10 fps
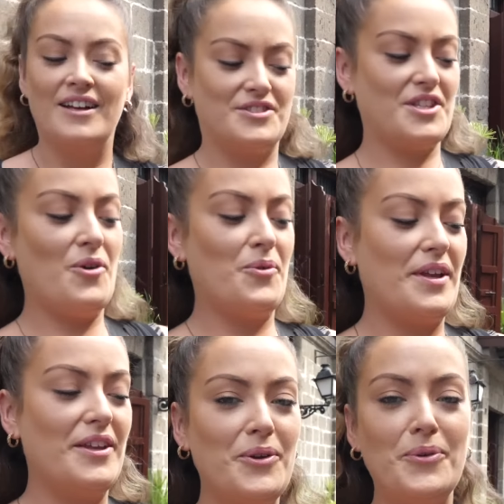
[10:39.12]
So
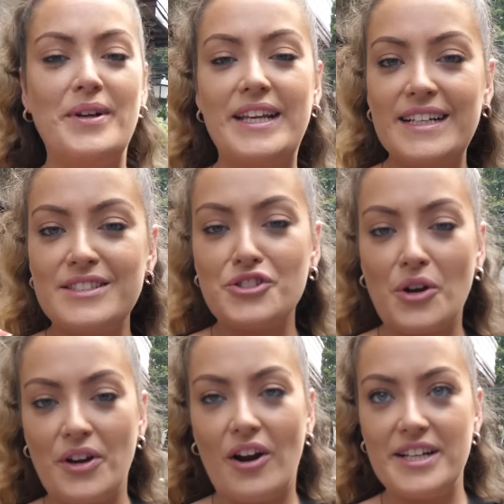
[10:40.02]
you need to show
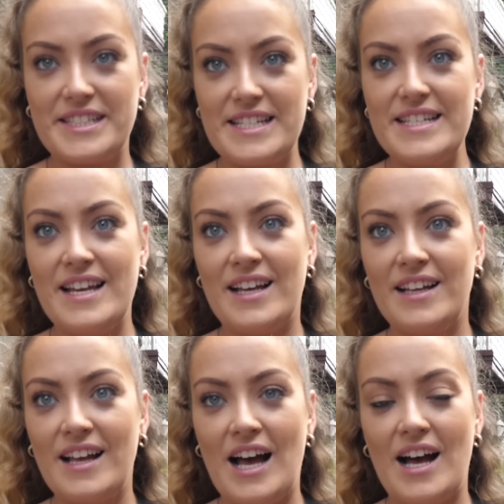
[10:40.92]
your ID,
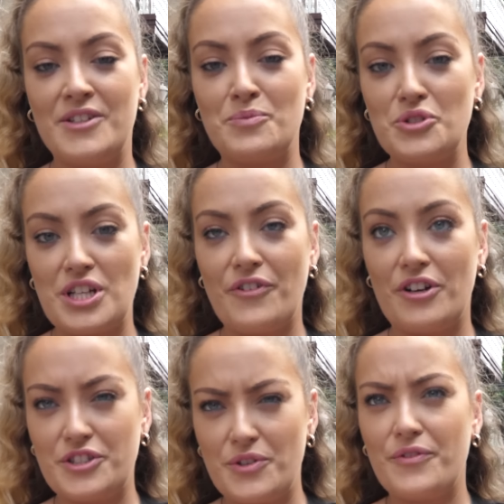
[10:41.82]
and once you have your
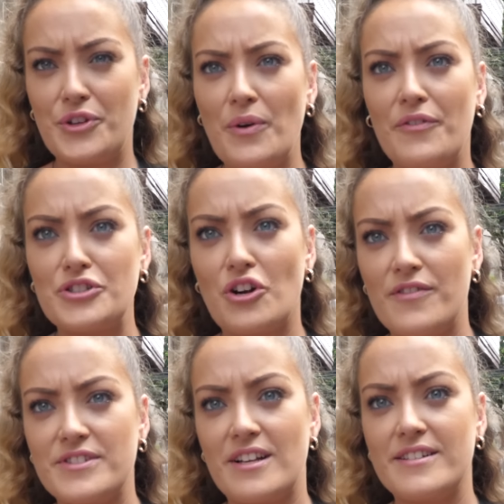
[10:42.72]
ID, you have your
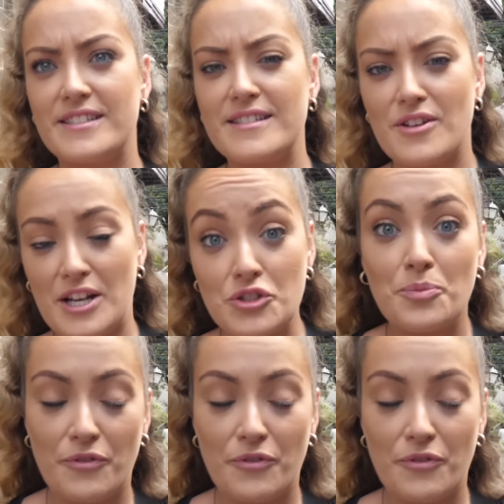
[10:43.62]
driver's license, so that should be